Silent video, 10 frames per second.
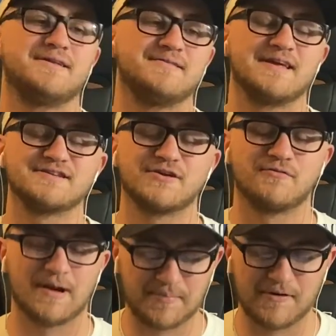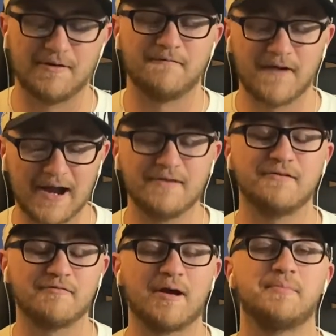that's going to
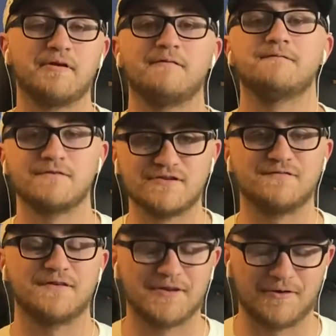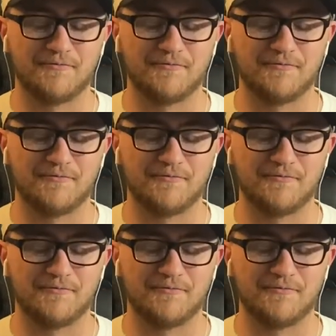finally wrap it up for this video.